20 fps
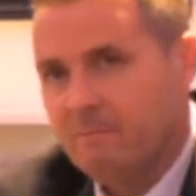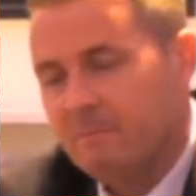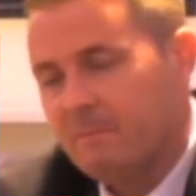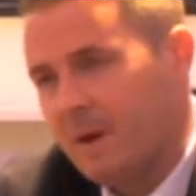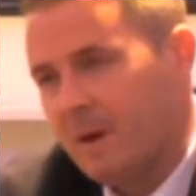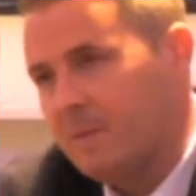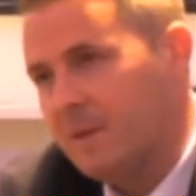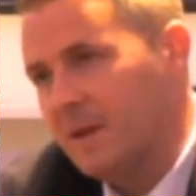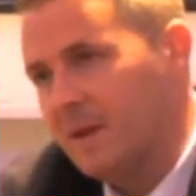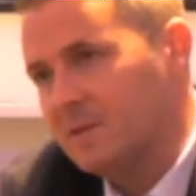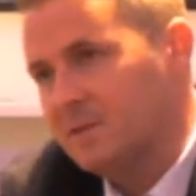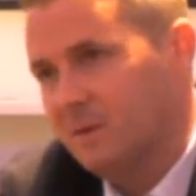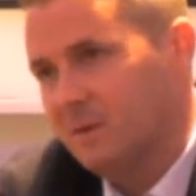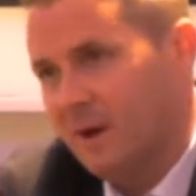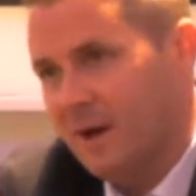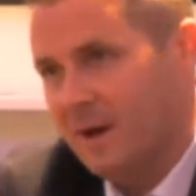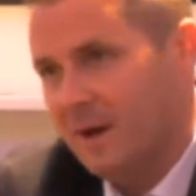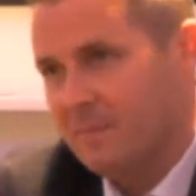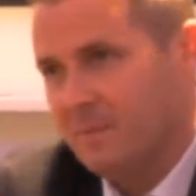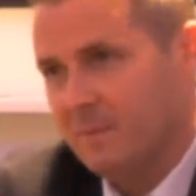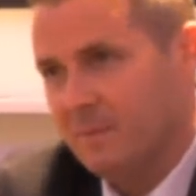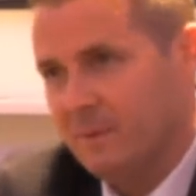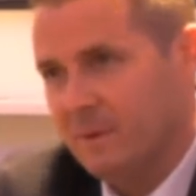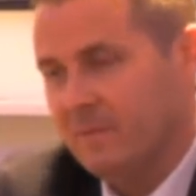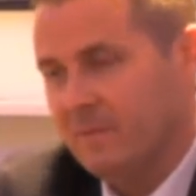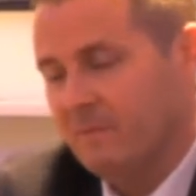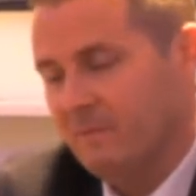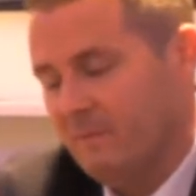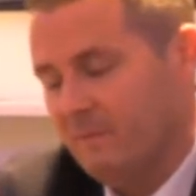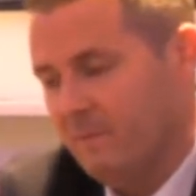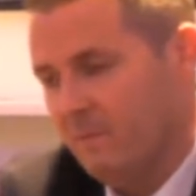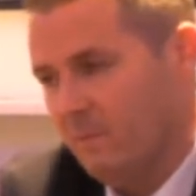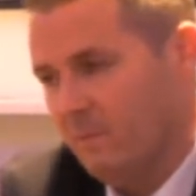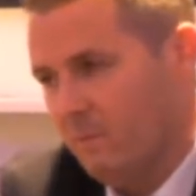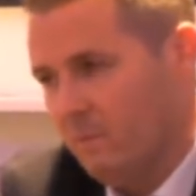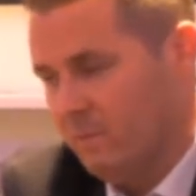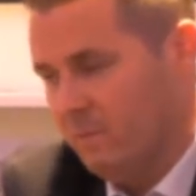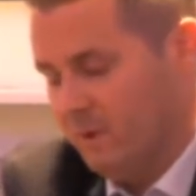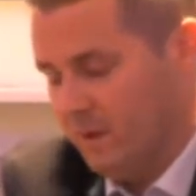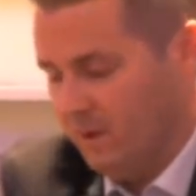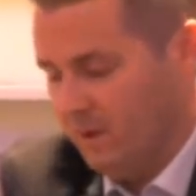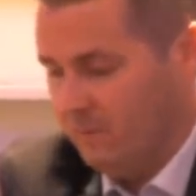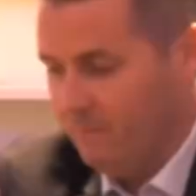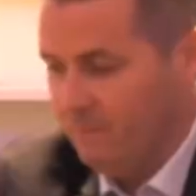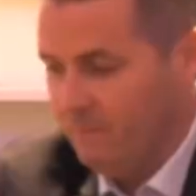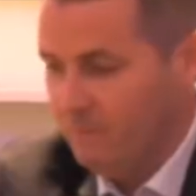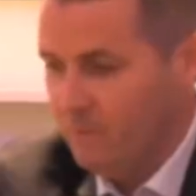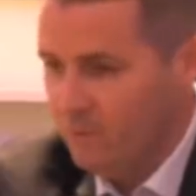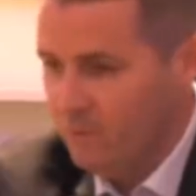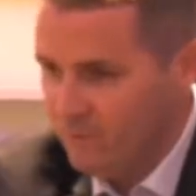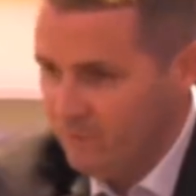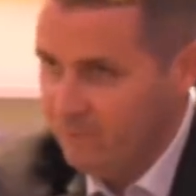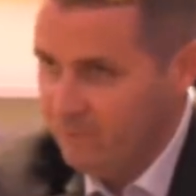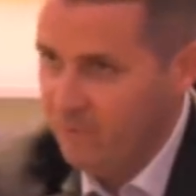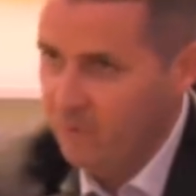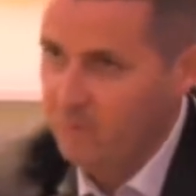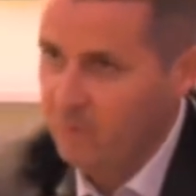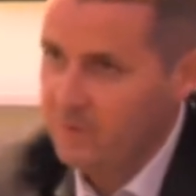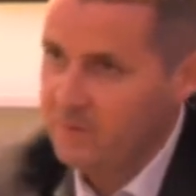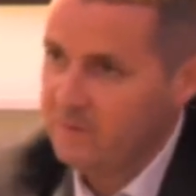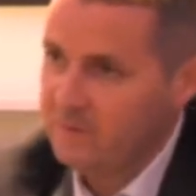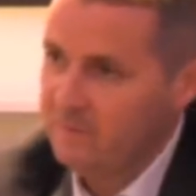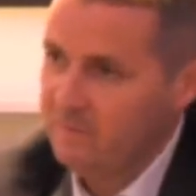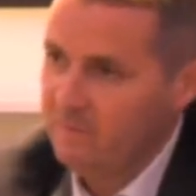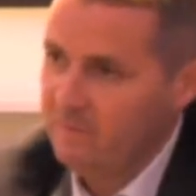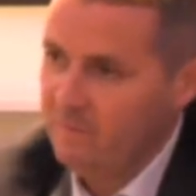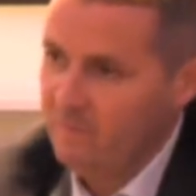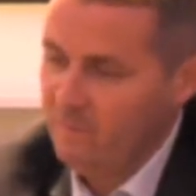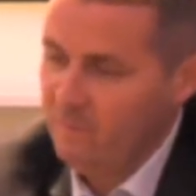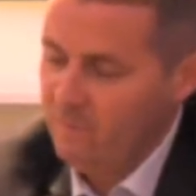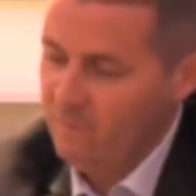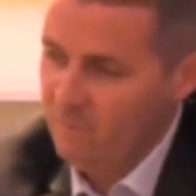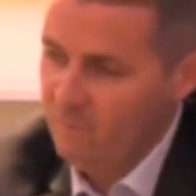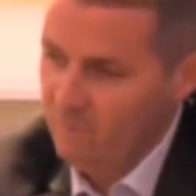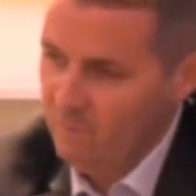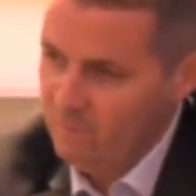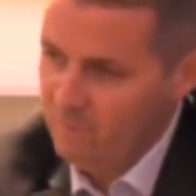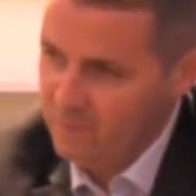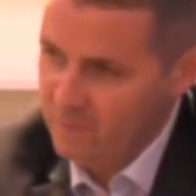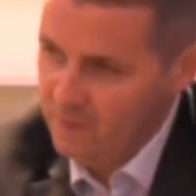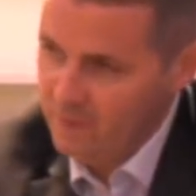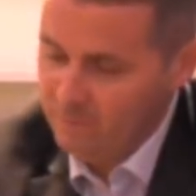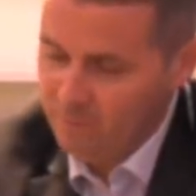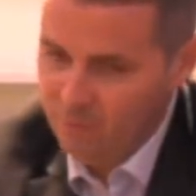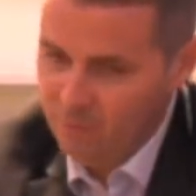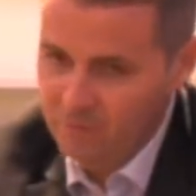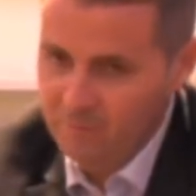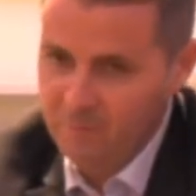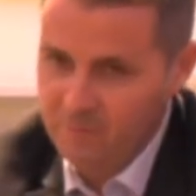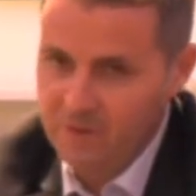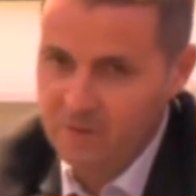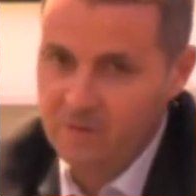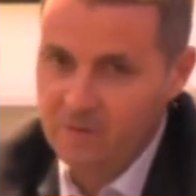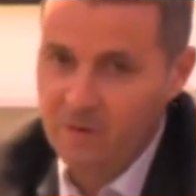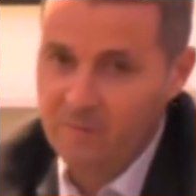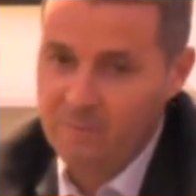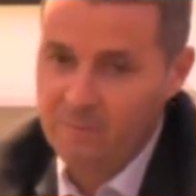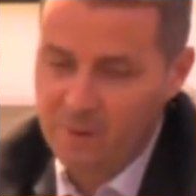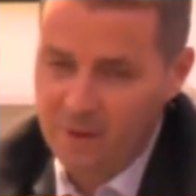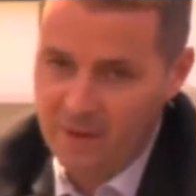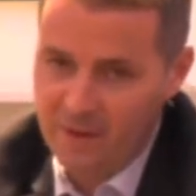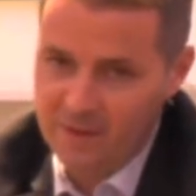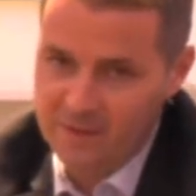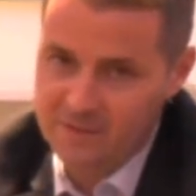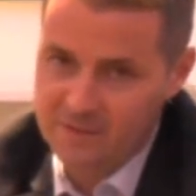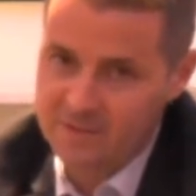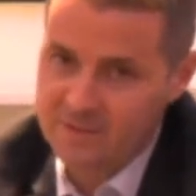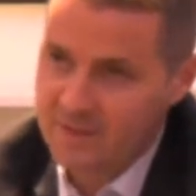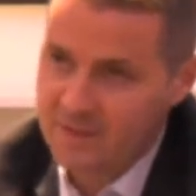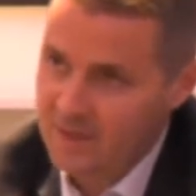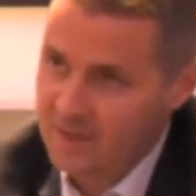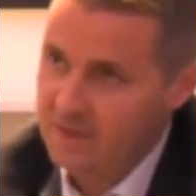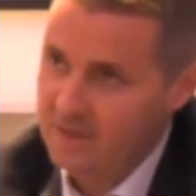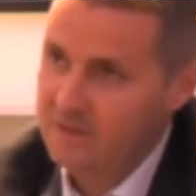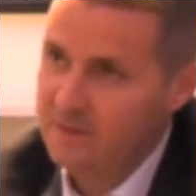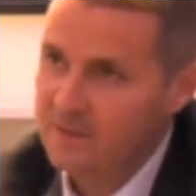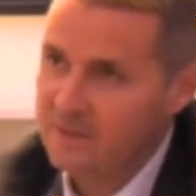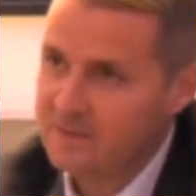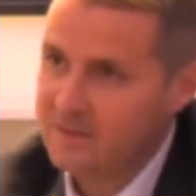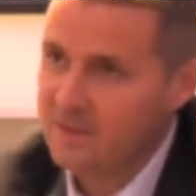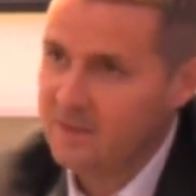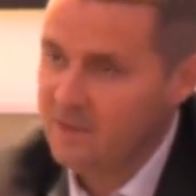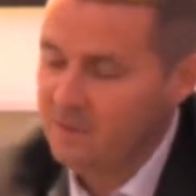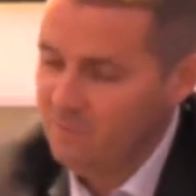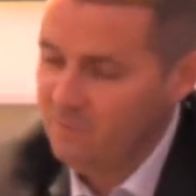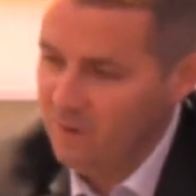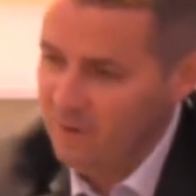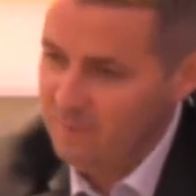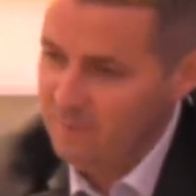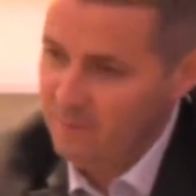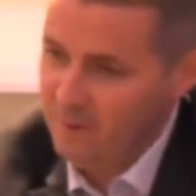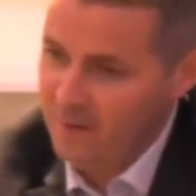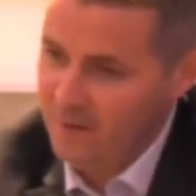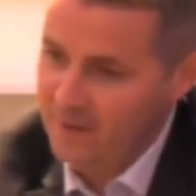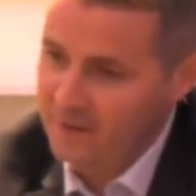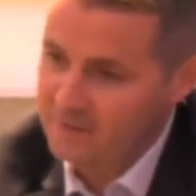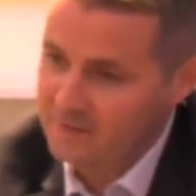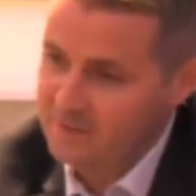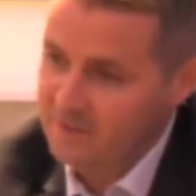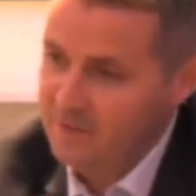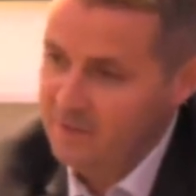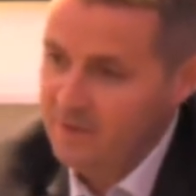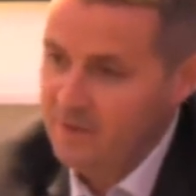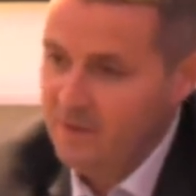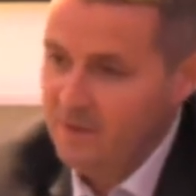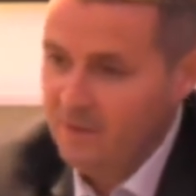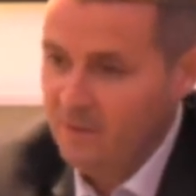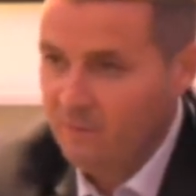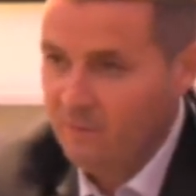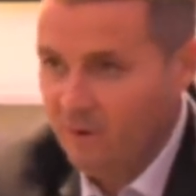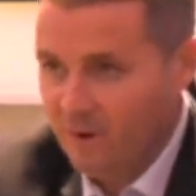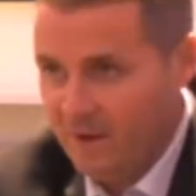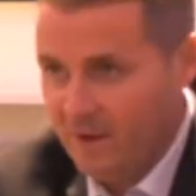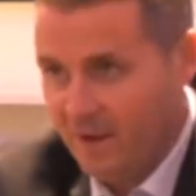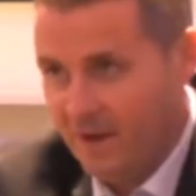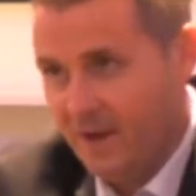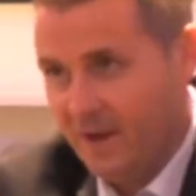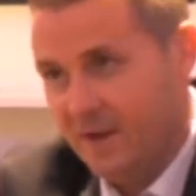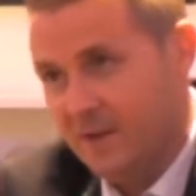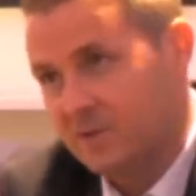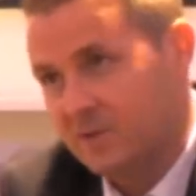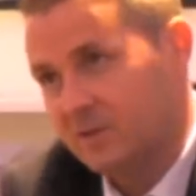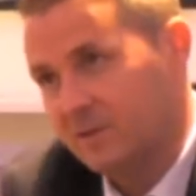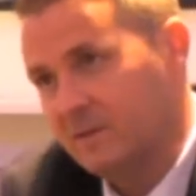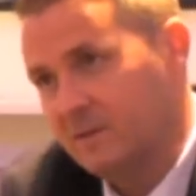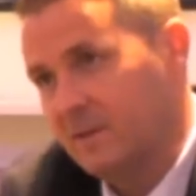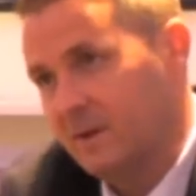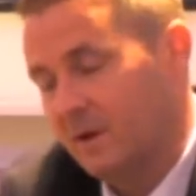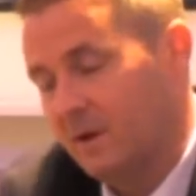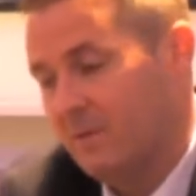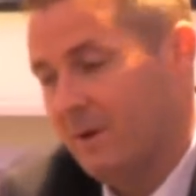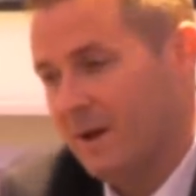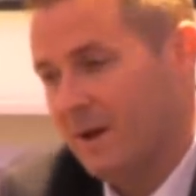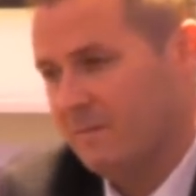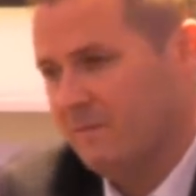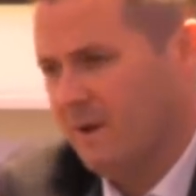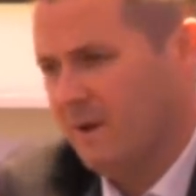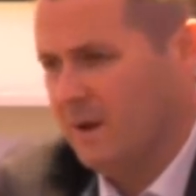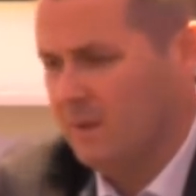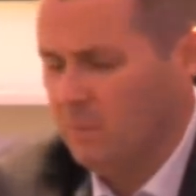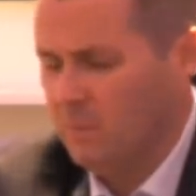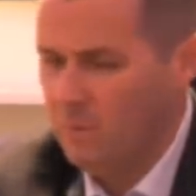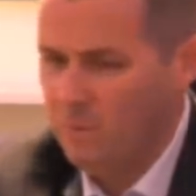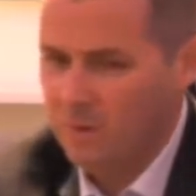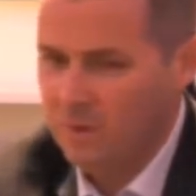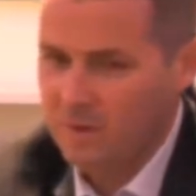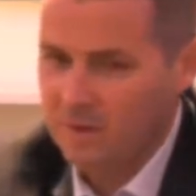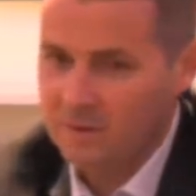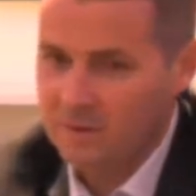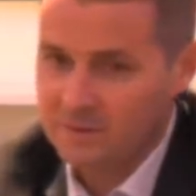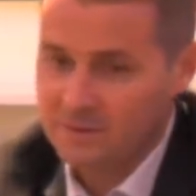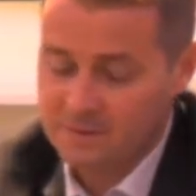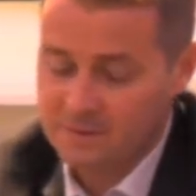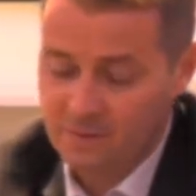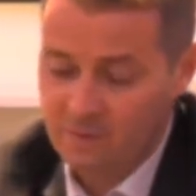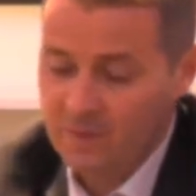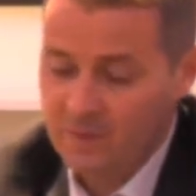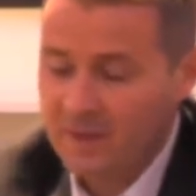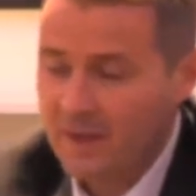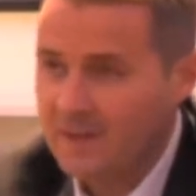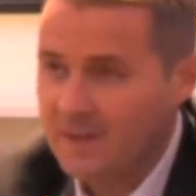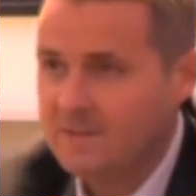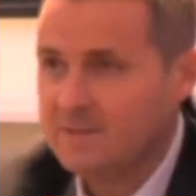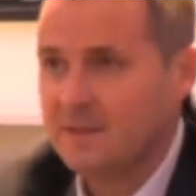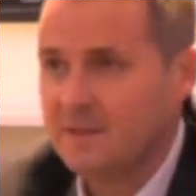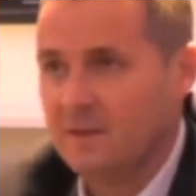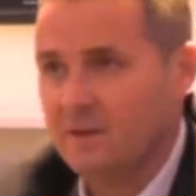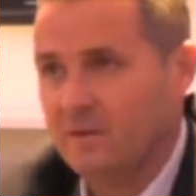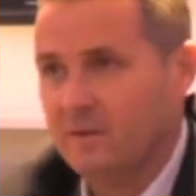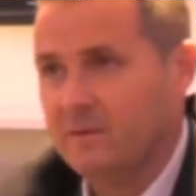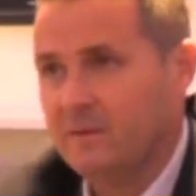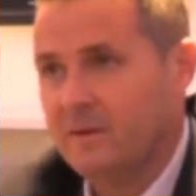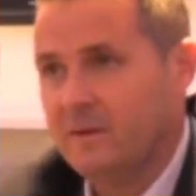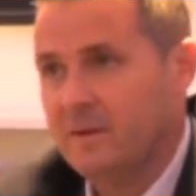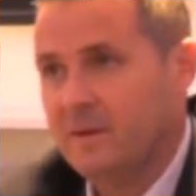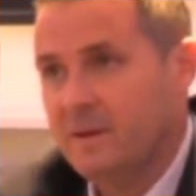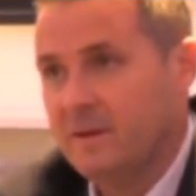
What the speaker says: maybe that's not happened, but moving forward, the appointment of players is key. It's getting the right players, the right age, and add value. We want guys that we can sell on.